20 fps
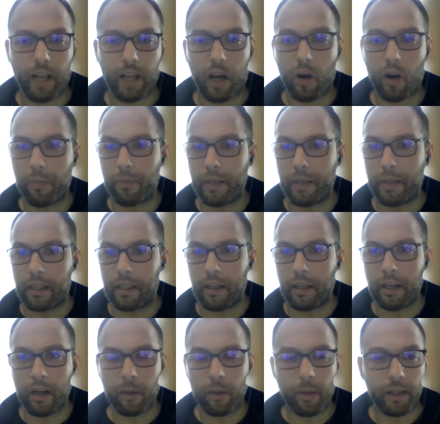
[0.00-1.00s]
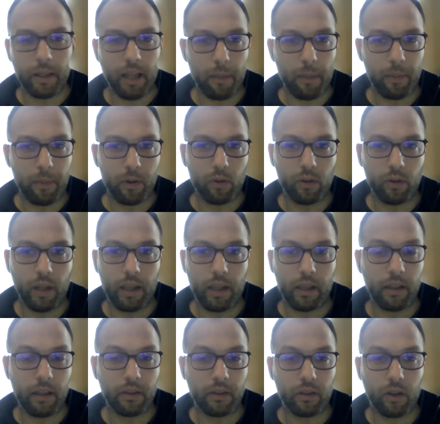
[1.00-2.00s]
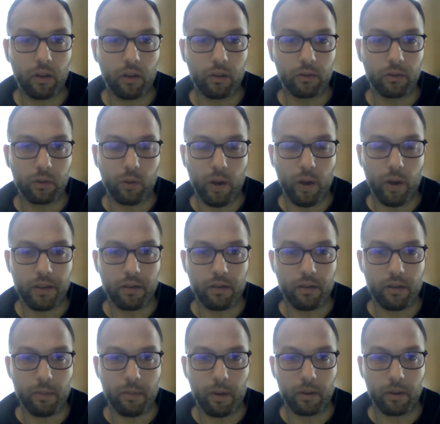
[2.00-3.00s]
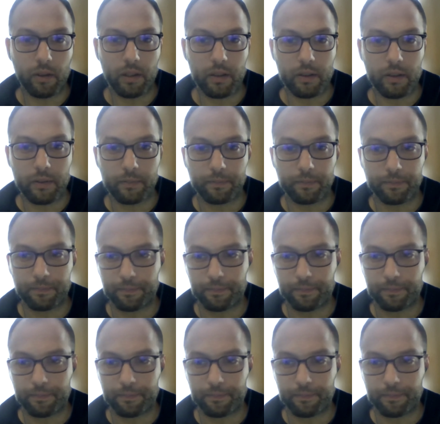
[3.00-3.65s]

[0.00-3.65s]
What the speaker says: I hope it's been clear, but happy to take later on questions about this.